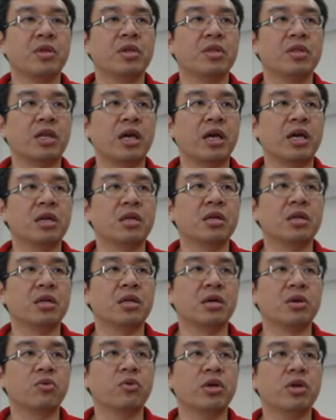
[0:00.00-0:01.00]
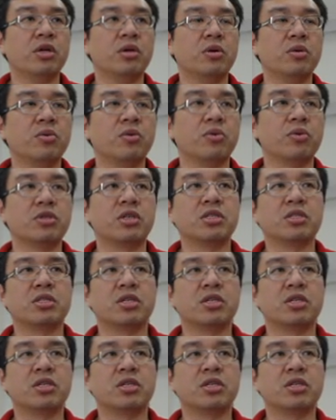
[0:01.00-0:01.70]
then the queen will just